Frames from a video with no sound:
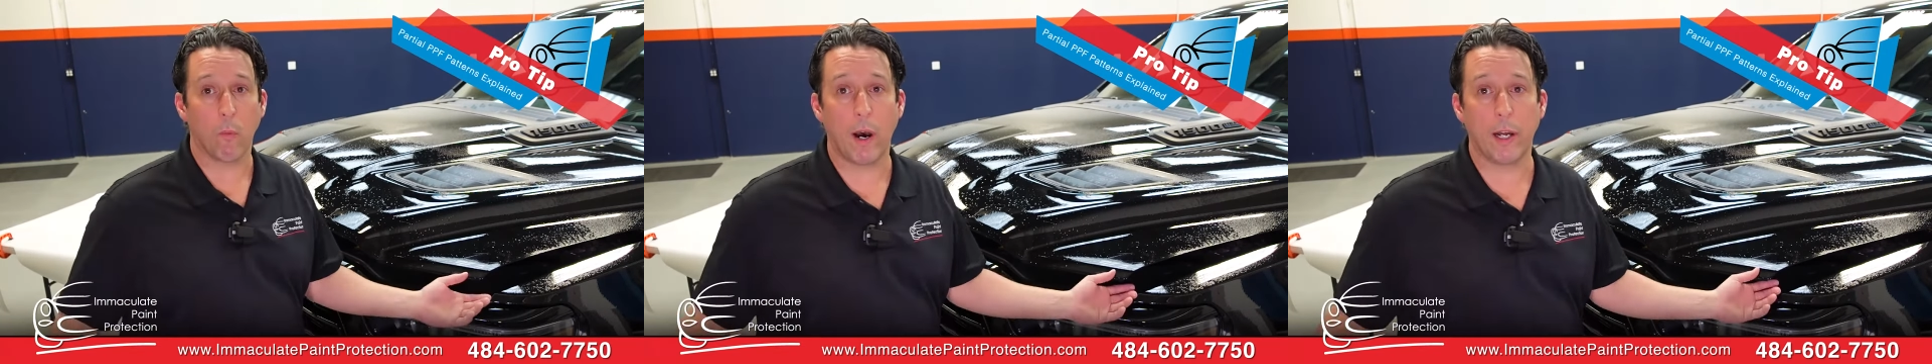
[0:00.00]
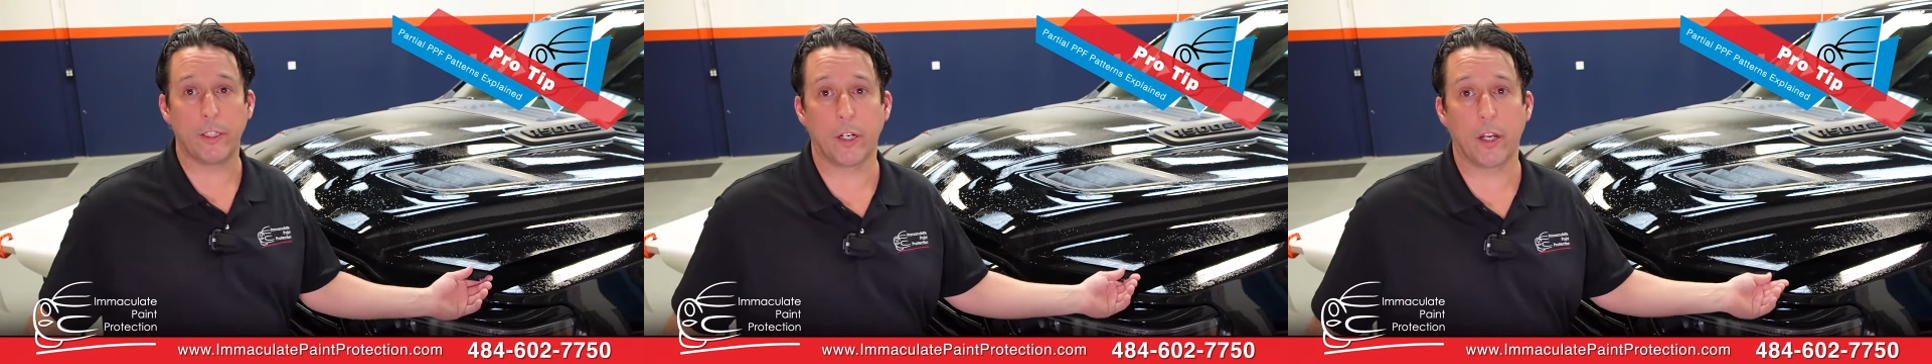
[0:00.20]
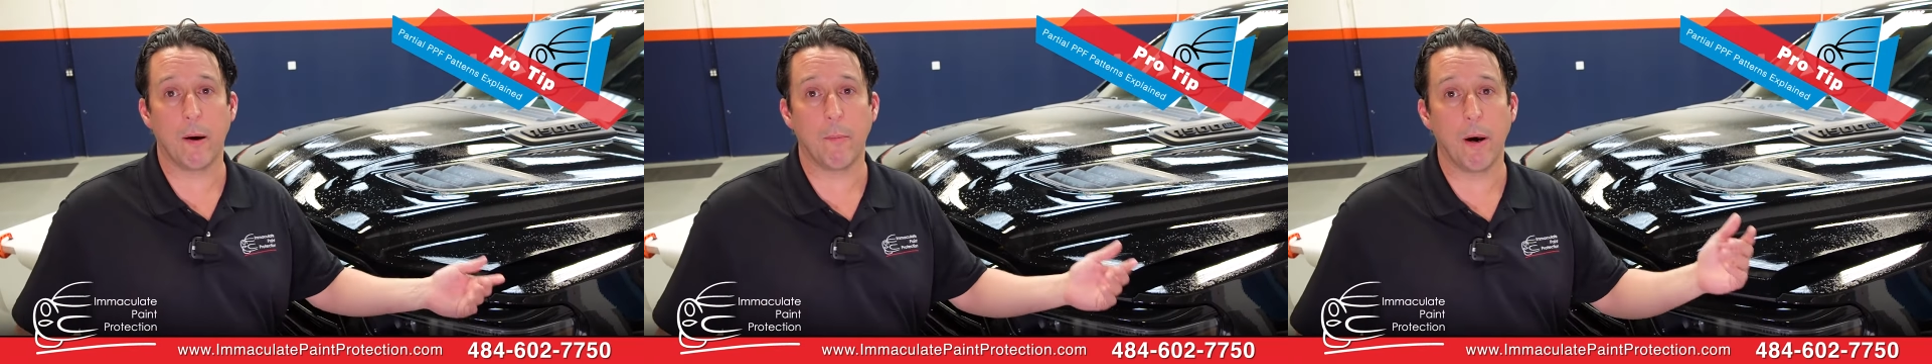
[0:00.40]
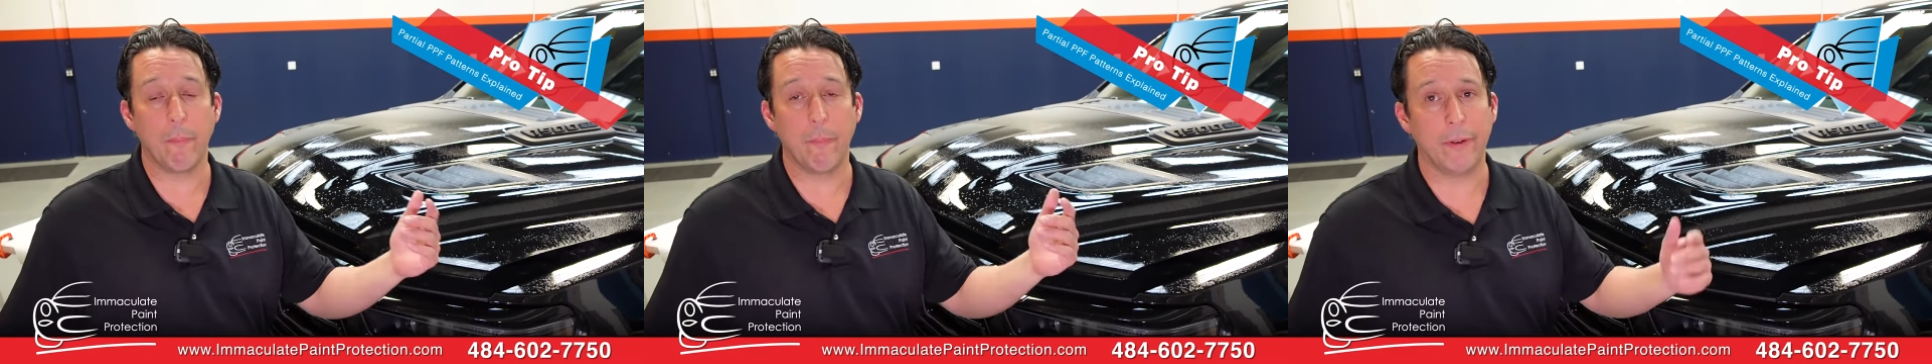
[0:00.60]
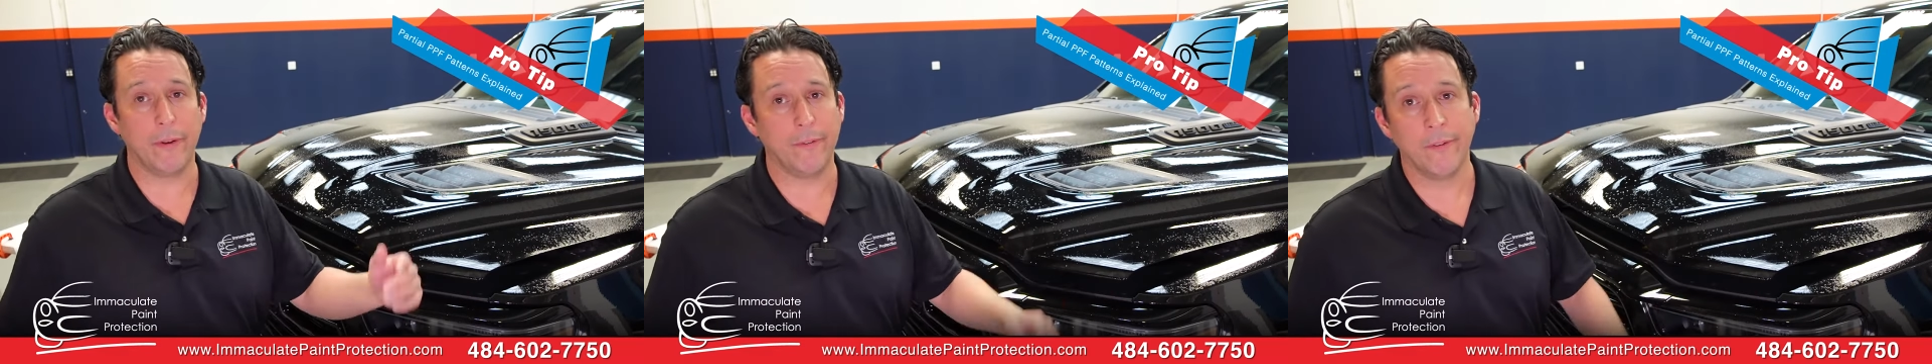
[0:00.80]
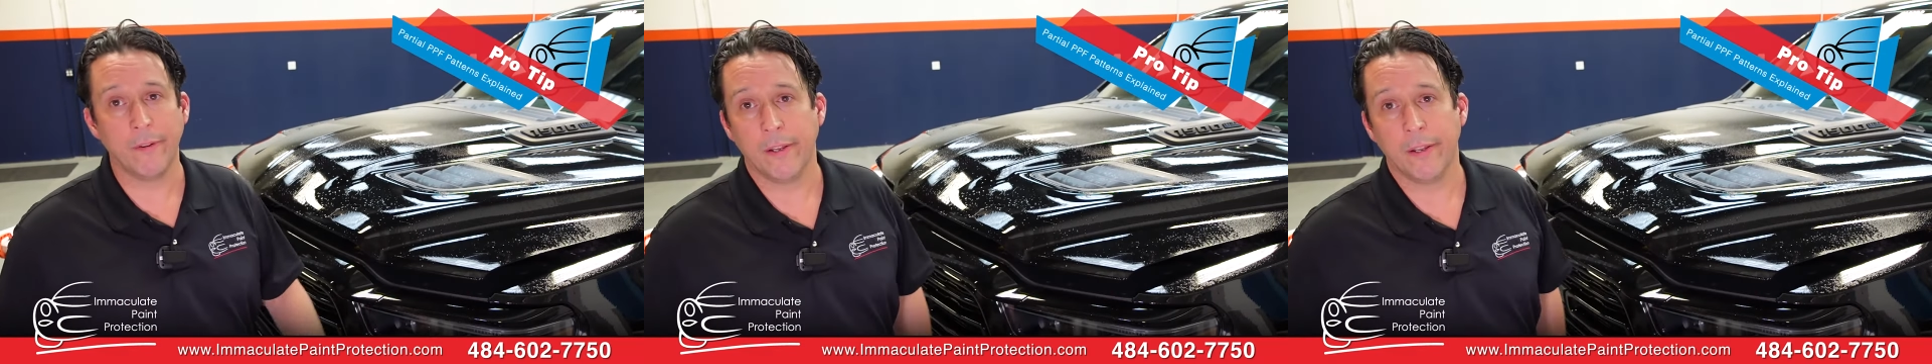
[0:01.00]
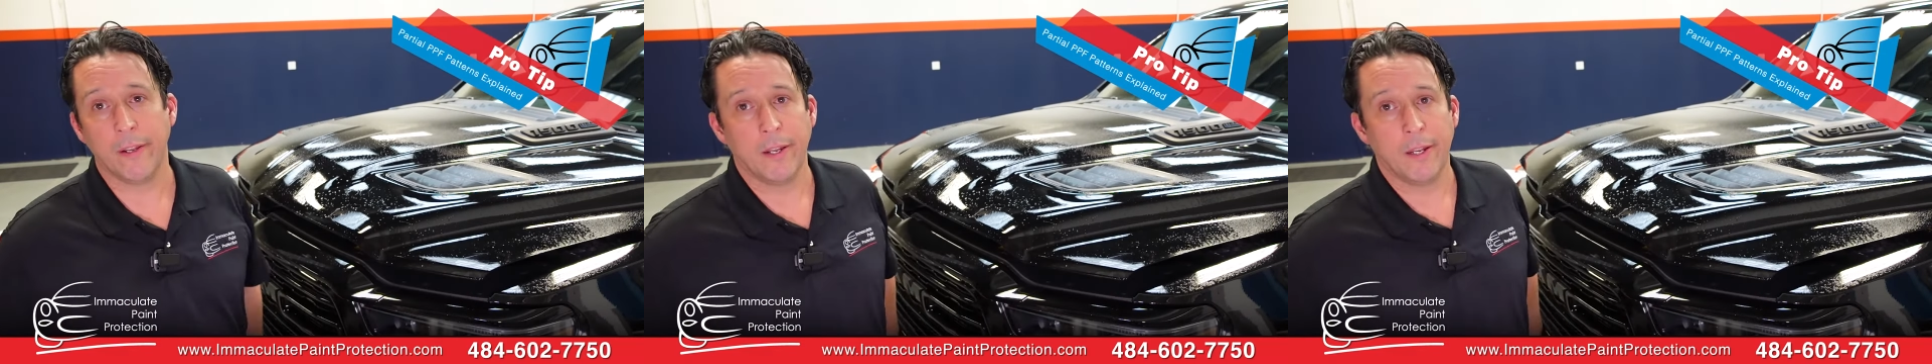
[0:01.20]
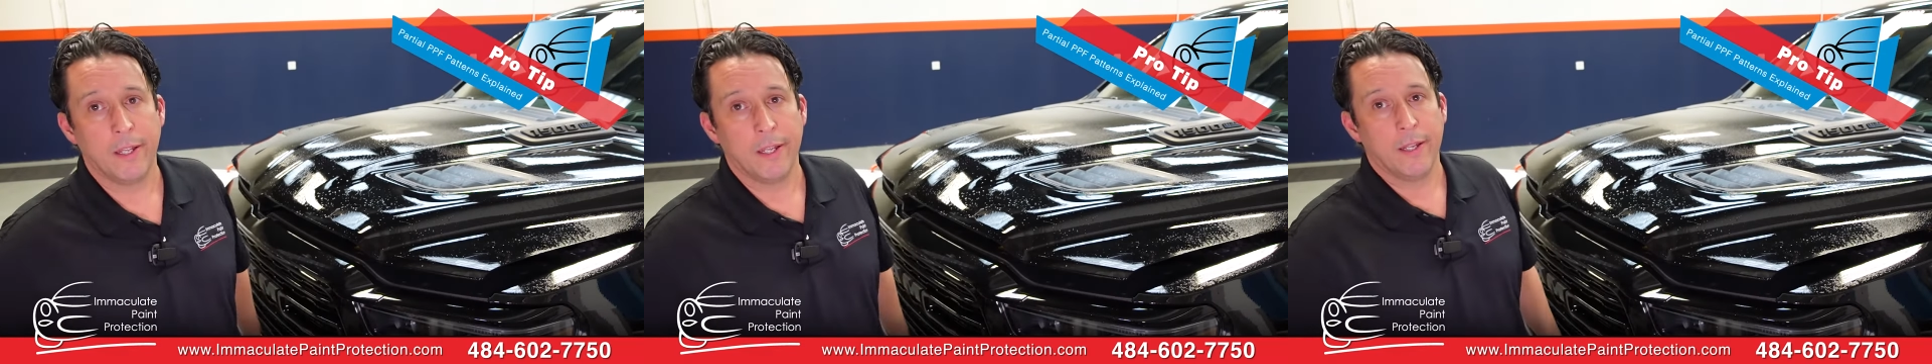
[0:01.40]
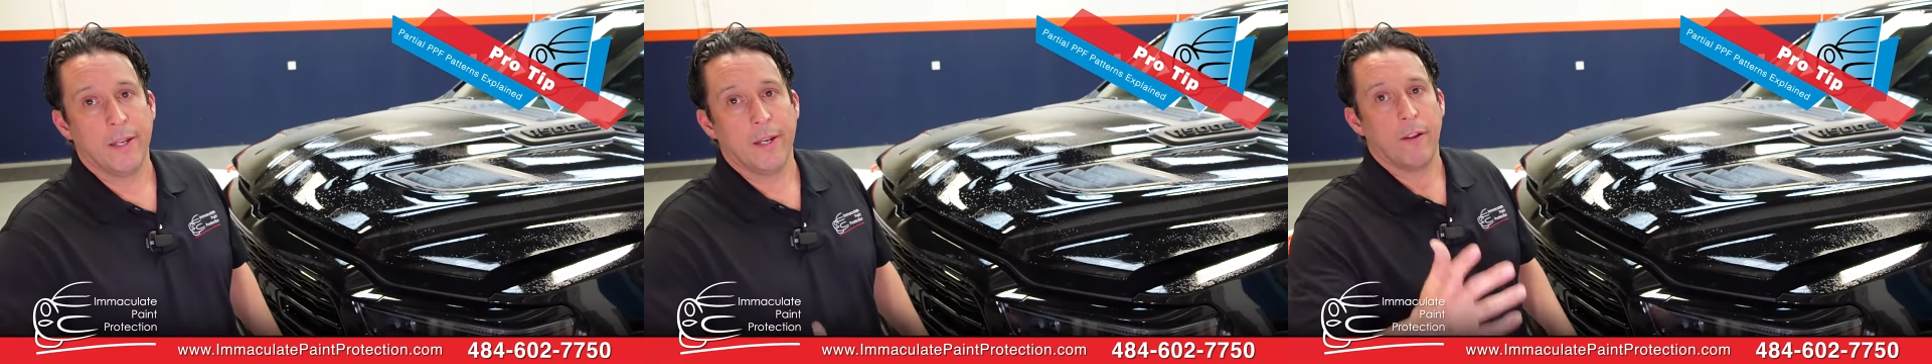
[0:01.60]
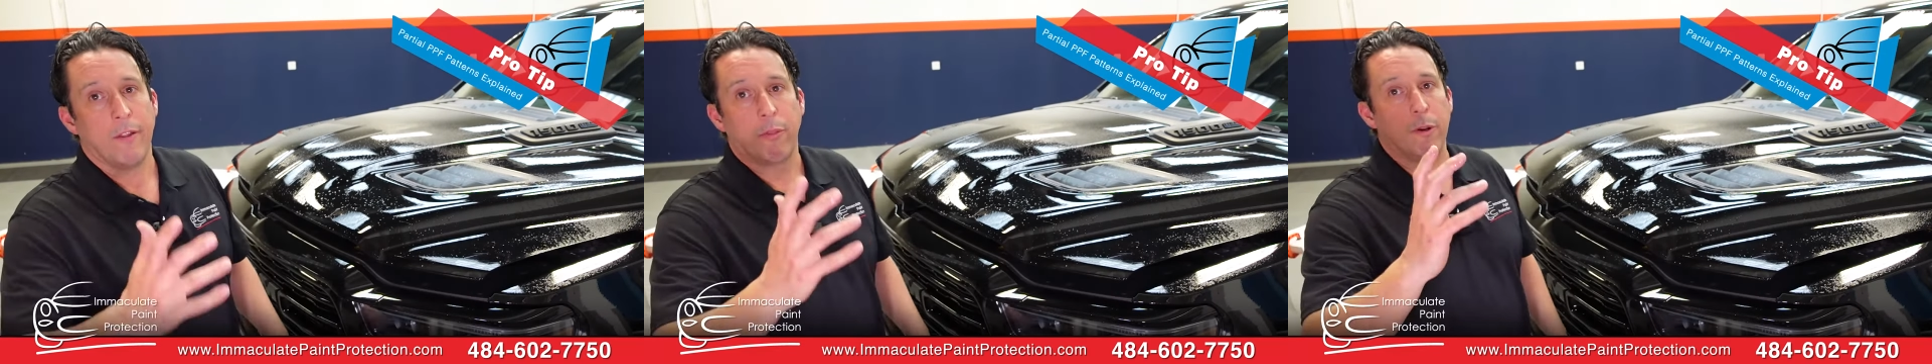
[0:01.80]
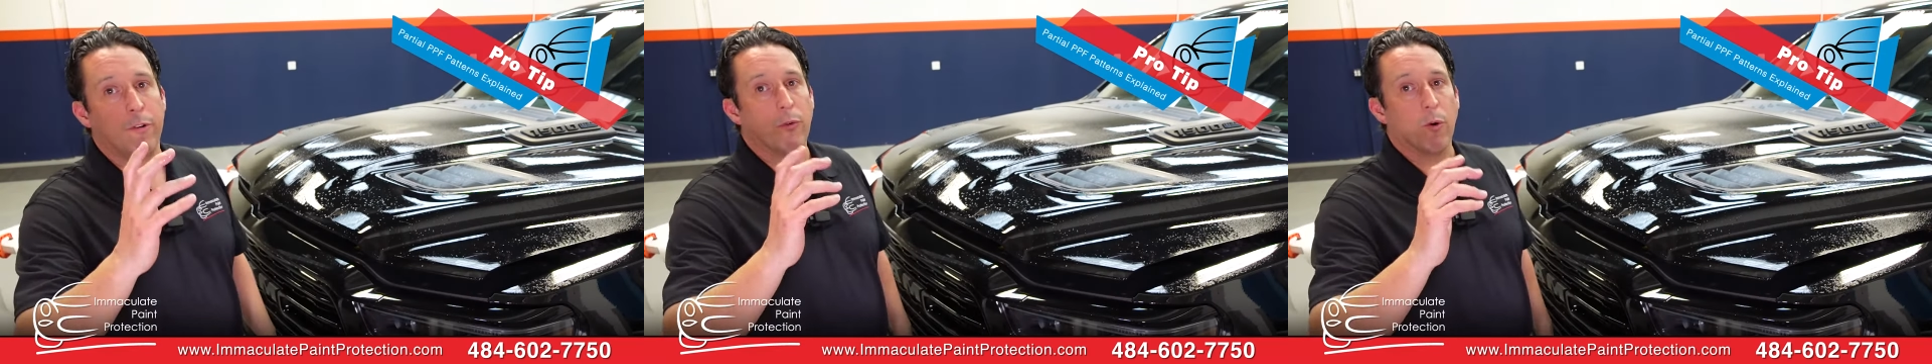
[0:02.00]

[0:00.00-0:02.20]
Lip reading: Watch it come up in 3,